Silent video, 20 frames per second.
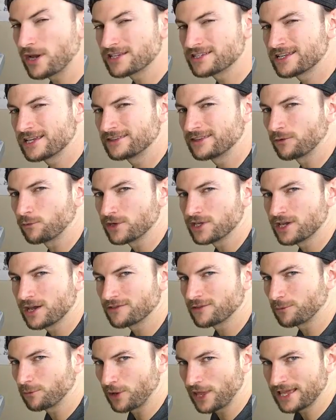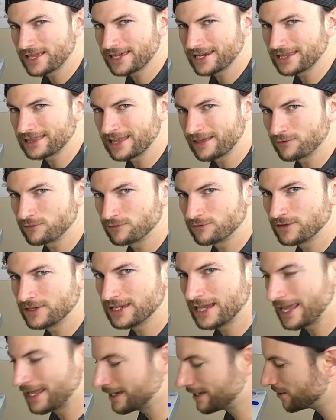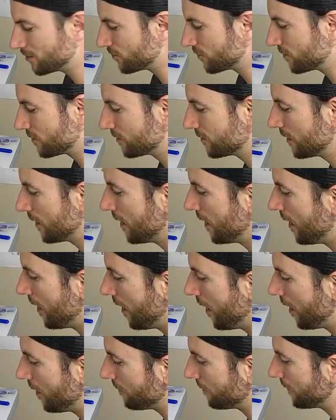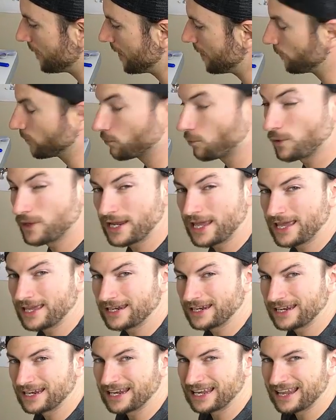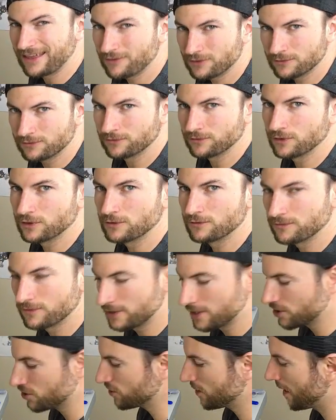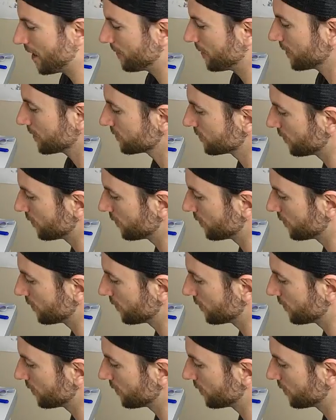I said that we cut the blank at 11 feet 8 inches, and we want an 11-foot finished hammock.